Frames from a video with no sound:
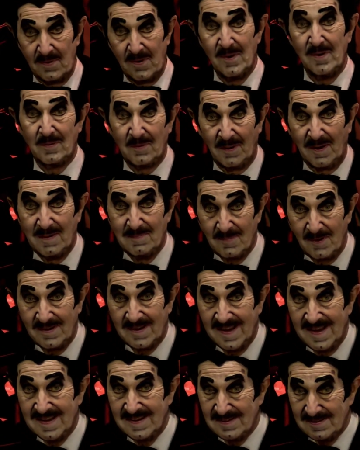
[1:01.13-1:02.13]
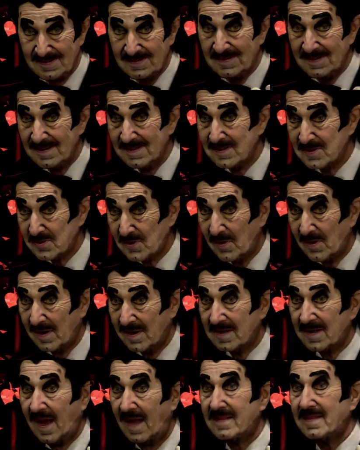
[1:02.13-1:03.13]
program, okay?
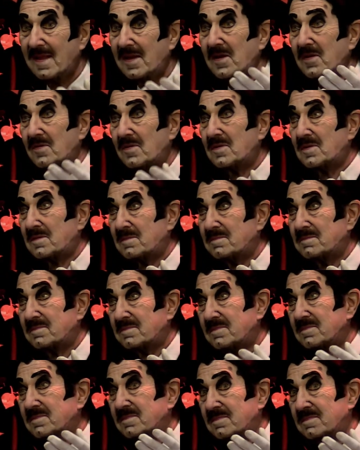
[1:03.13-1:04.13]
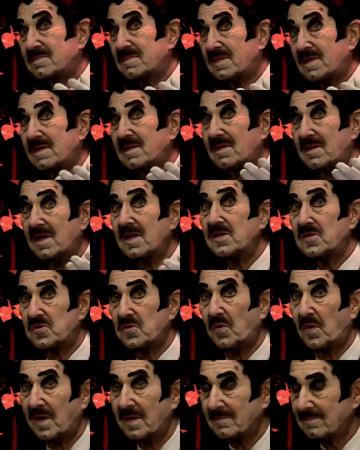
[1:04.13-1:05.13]
Enjoy. I think you'll
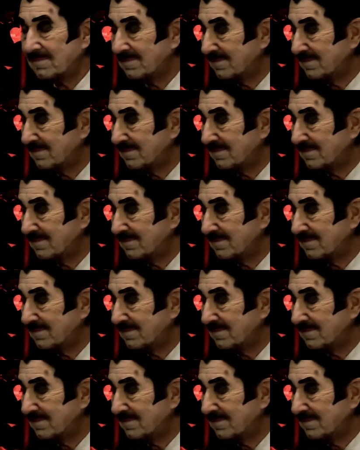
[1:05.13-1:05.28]
enjoy.